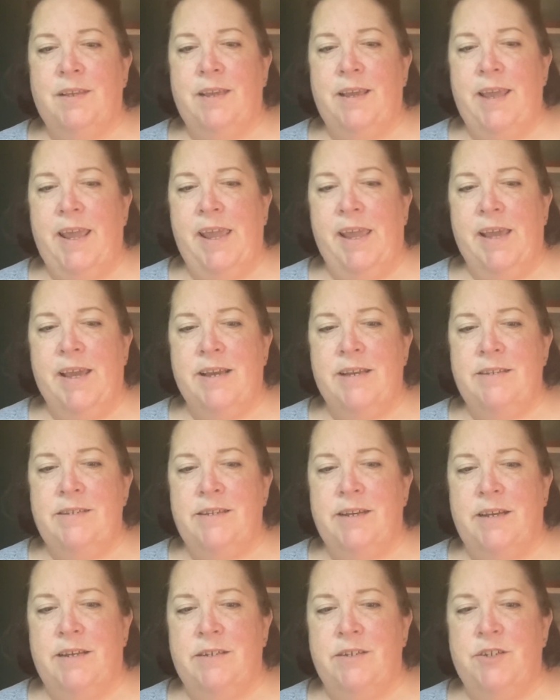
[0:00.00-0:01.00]

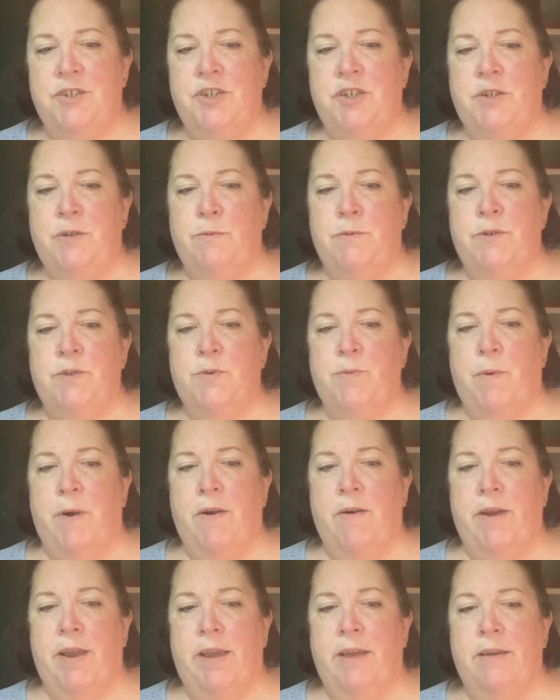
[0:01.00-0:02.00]
And she was
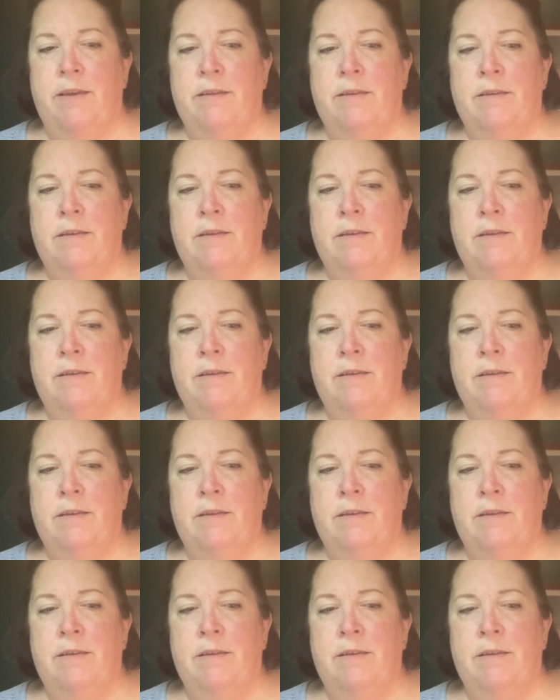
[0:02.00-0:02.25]
wearing